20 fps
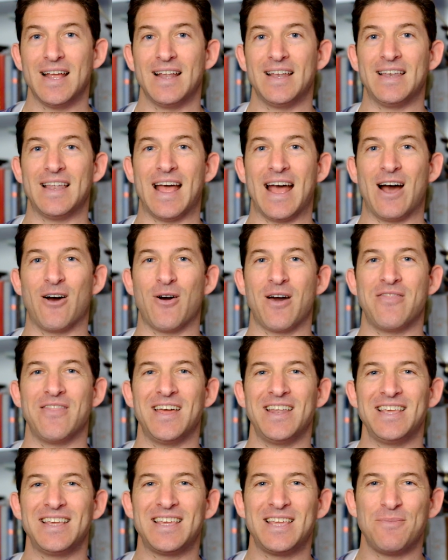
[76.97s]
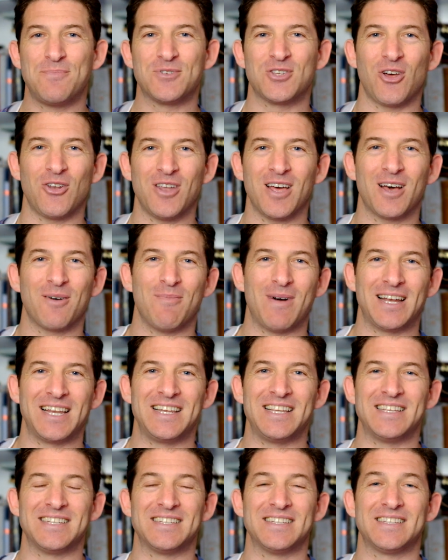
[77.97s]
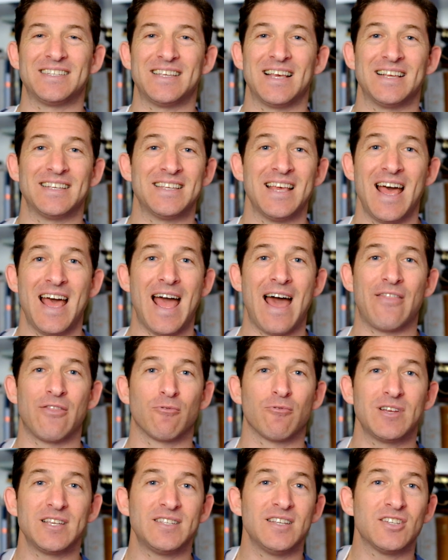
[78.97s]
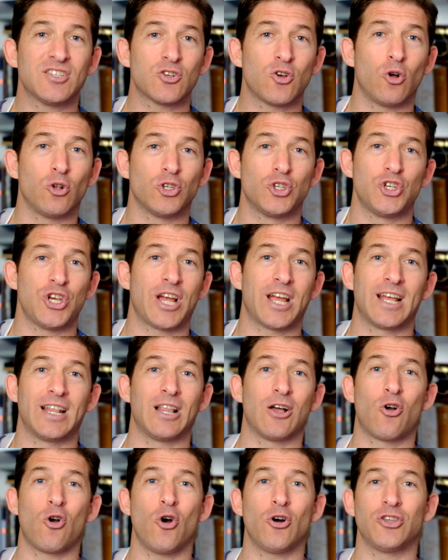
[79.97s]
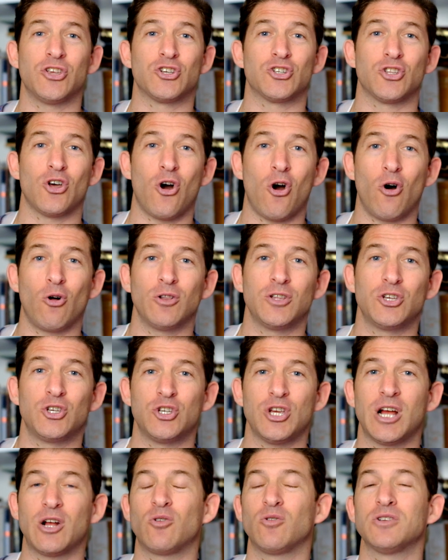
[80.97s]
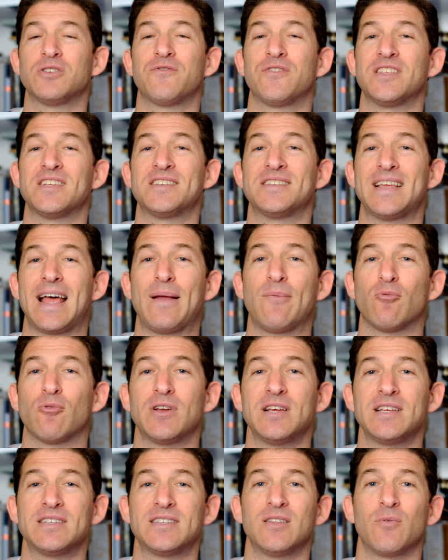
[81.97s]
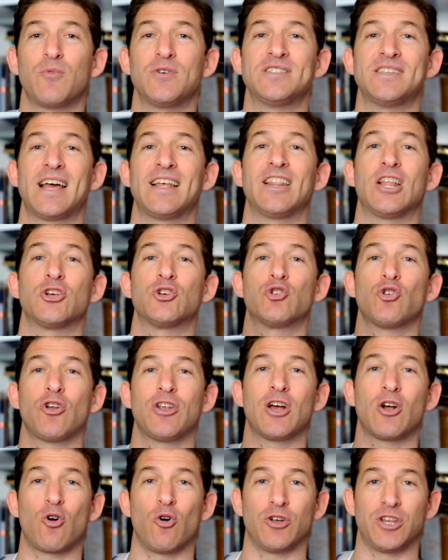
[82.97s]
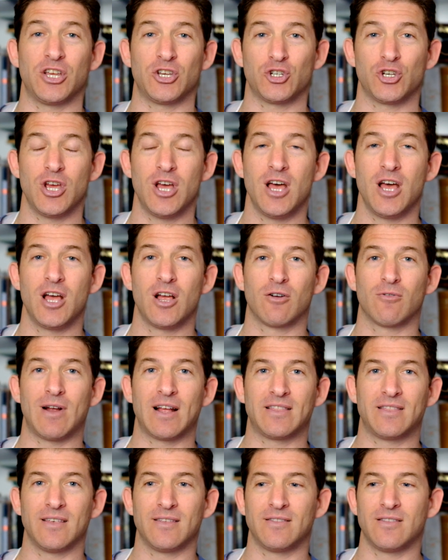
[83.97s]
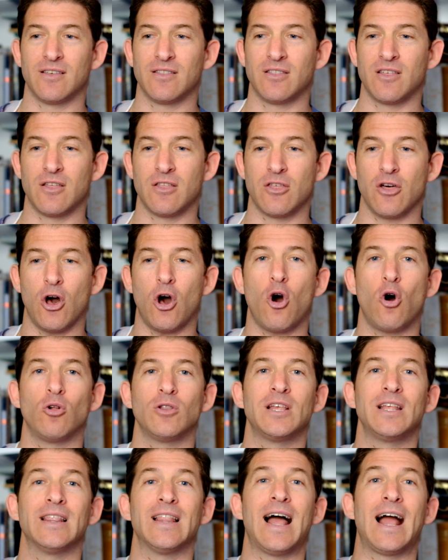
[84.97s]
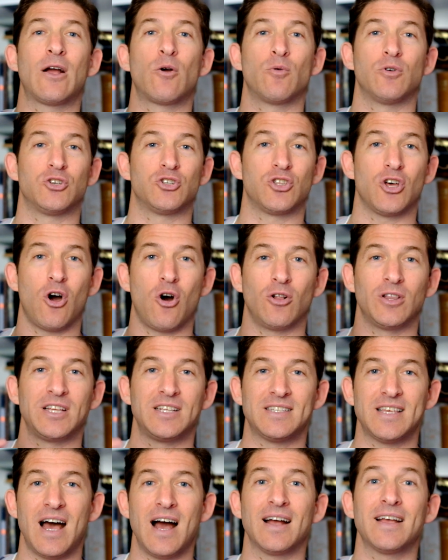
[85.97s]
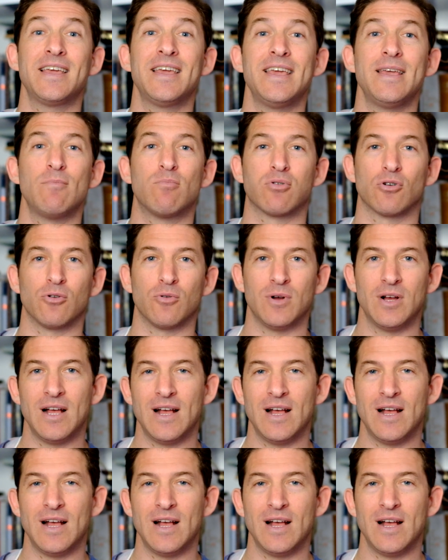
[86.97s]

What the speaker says: Now, and then he keeps on Nachmanides and says, and the reason it's called shekel HaKodesh, the holy shekel, is for the same reason that we say Lashon HaKodesh, right? The holy language, the holy tongue, Hebrew.